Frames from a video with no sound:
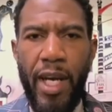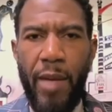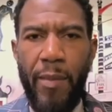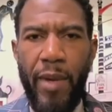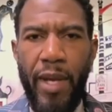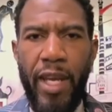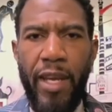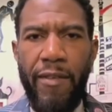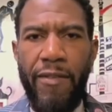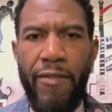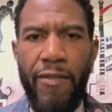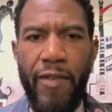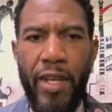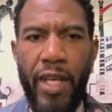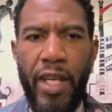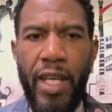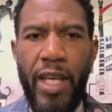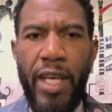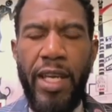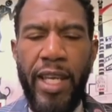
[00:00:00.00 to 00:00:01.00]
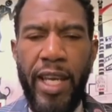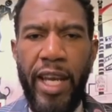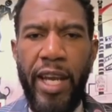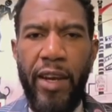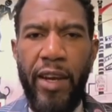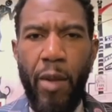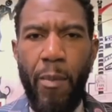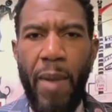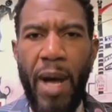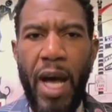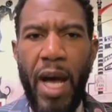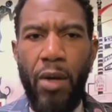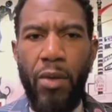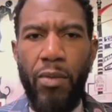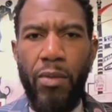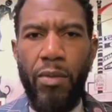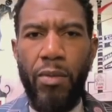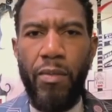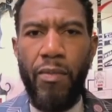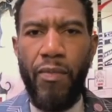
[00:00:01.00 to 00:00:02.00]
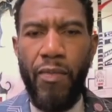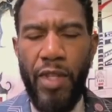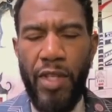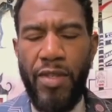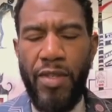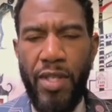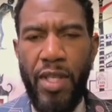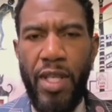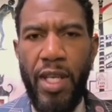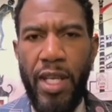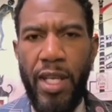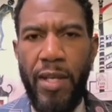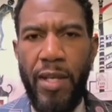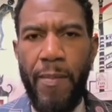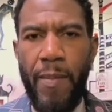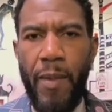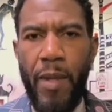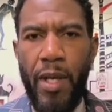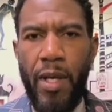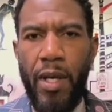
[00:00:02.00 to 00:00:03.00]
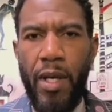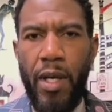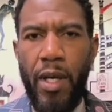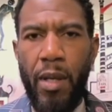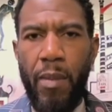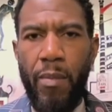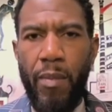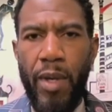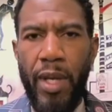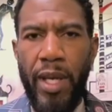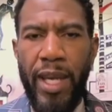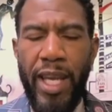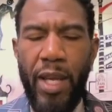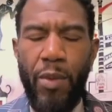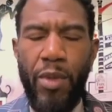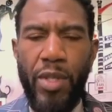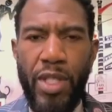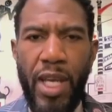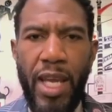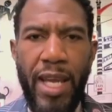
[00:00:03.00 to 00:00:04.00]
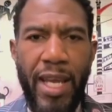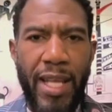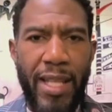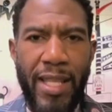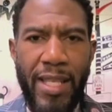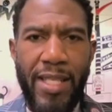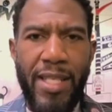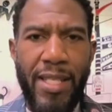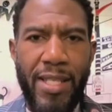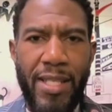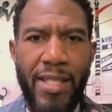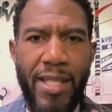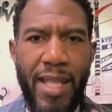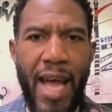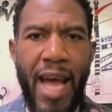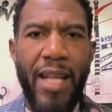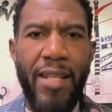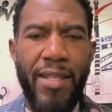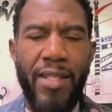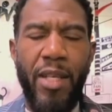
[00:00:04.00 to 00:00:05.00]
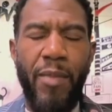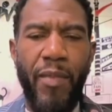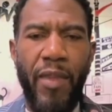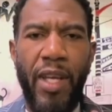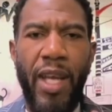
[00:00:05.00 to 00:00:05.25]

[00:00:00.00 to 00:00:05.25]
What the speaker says: If he cared about the city, he would say, this is not something I